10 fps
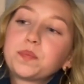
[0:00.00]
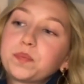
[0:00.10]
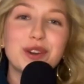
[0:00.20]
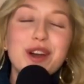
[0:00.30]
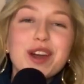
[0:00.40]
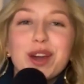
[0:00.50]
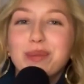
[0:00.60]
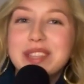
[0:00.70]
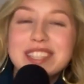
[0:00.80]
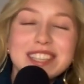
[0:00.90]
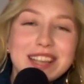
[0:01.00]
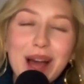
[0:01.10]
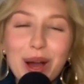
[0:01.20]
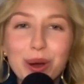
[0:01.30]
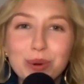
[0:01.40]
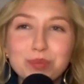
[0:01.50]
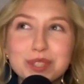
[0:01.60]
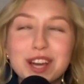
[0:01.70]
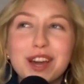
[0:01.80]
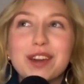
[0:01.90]
I hope this has helped.
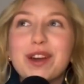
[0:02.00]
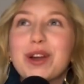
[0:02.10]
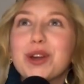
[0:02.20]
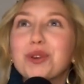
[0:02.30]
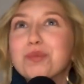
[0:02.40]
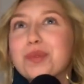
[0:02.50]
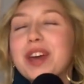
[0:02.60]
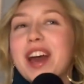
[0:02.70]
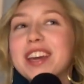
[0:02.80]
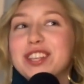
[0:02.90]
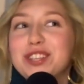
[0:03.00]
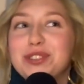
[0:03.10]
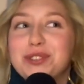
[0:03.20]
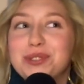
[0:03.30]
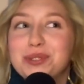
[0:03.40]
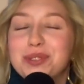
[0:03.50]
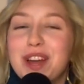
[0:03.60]
I hope that you